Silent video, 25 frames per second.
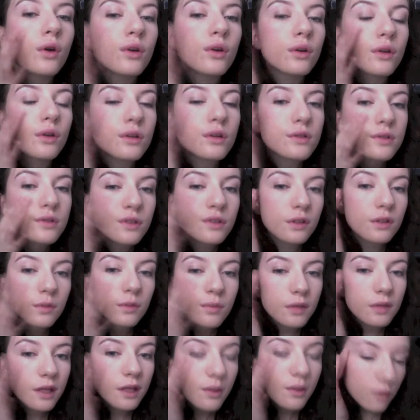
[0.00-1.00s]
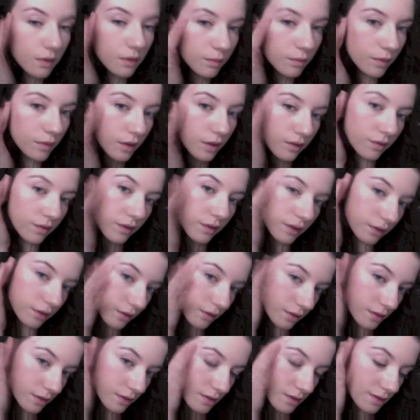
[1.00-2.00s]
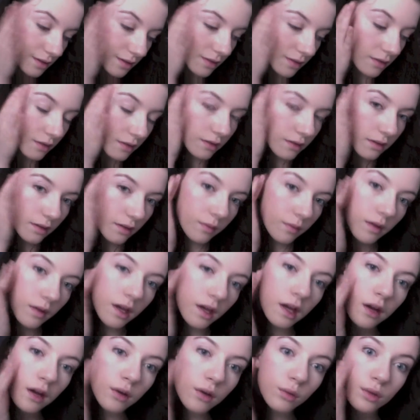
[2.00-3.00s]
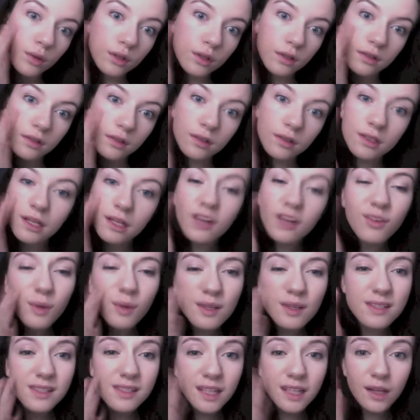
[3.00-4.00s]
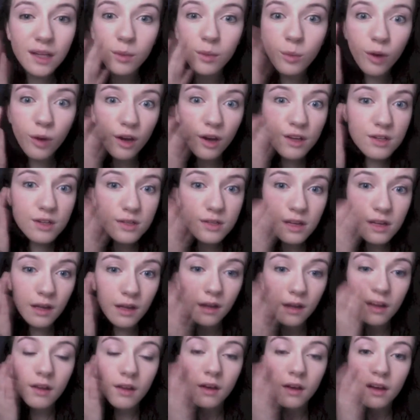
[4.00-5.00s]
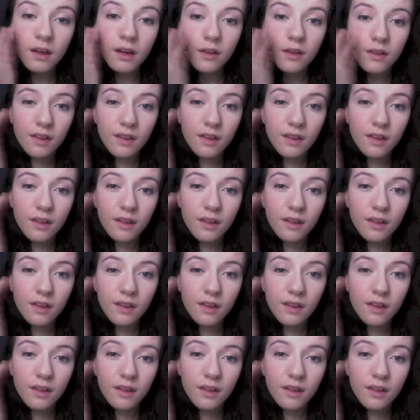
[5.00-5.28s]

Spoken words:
and sort of blend with my fingers outward, because I don't want to stain the brush that